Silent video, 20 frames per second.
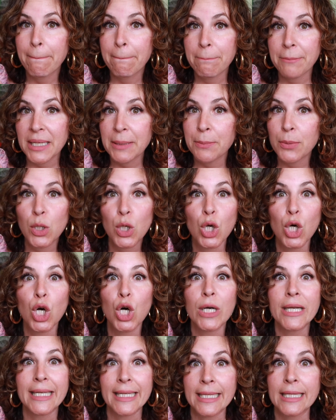
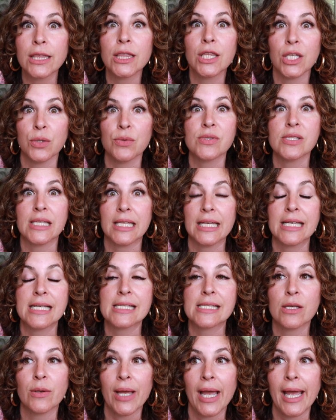People eat those
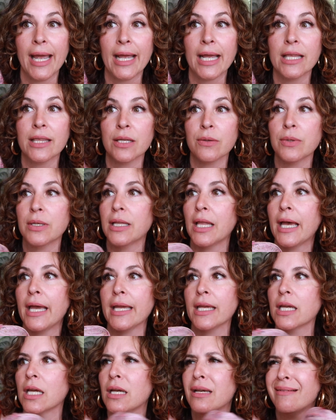things, okay? And they were
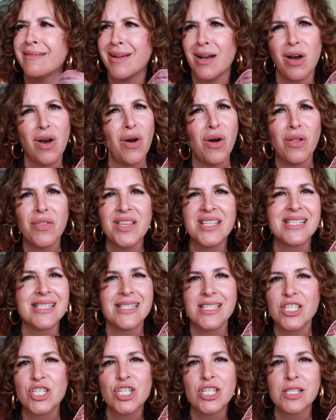like, all these
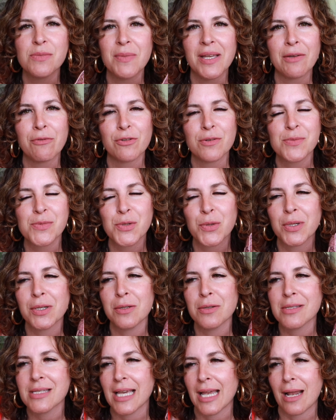dishes made from
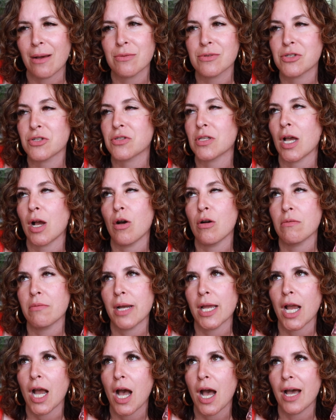squirrels, and I was just like, oh
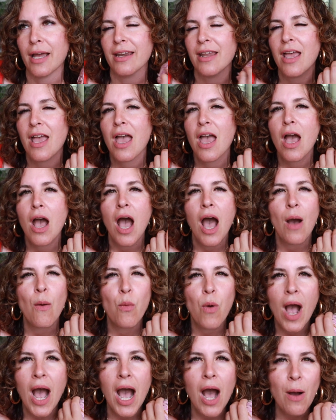my god,
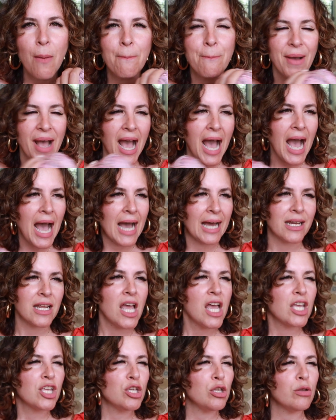how bad.
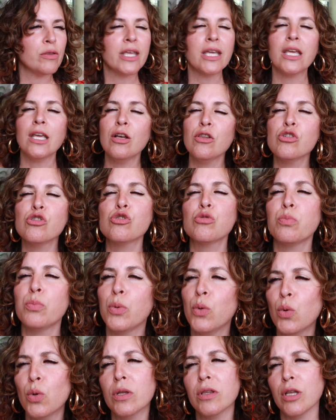You know, they kill those
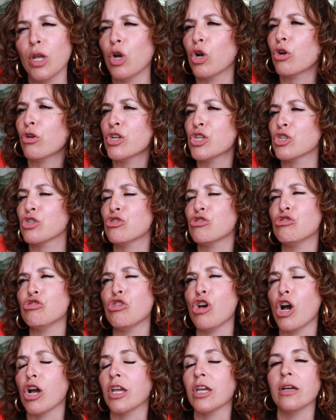poor little creatures,
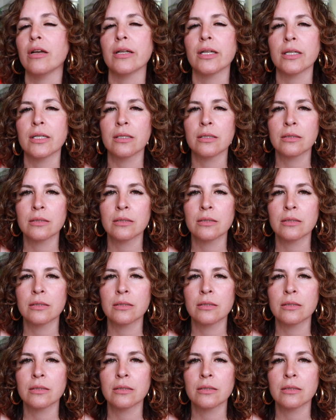so cute.